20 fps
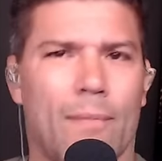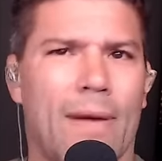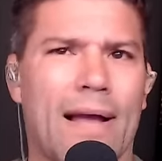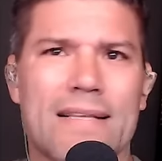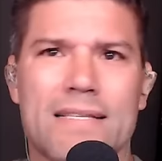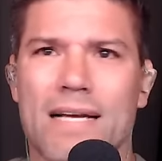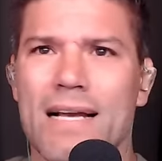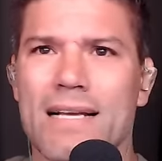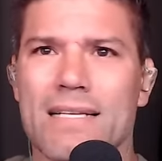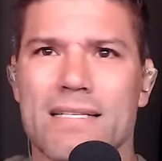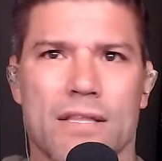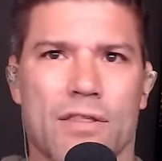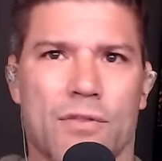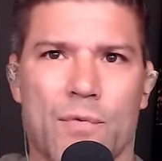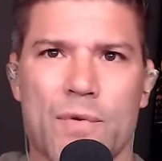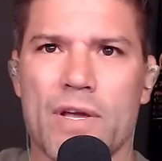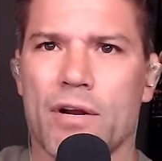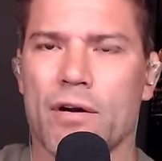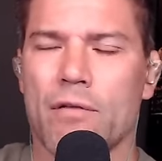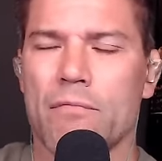Mike Tyson,
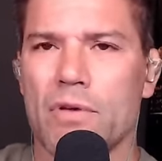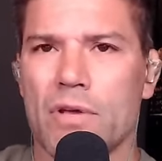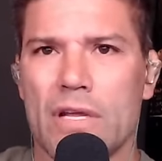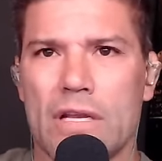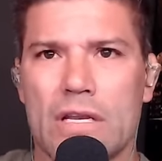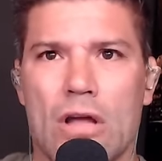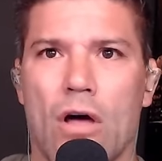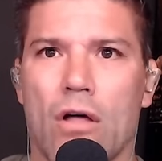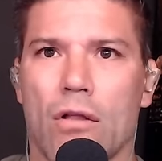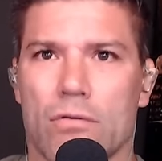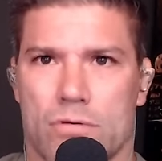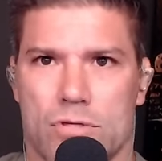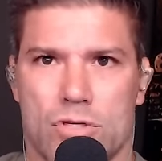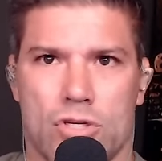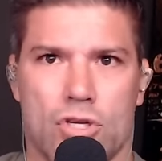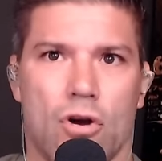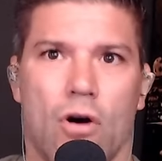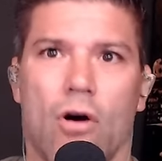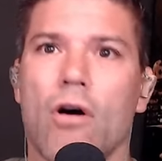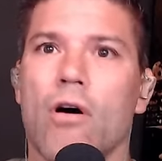three hundred million dollars
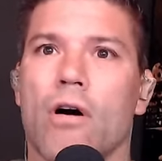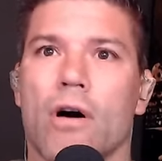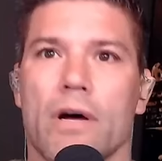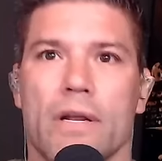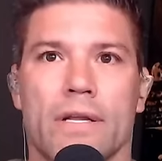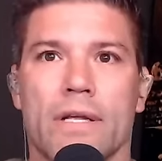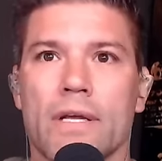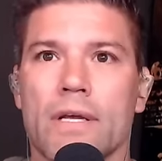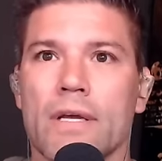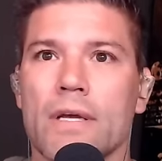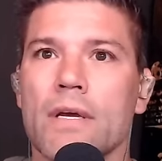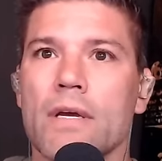gone. Yep.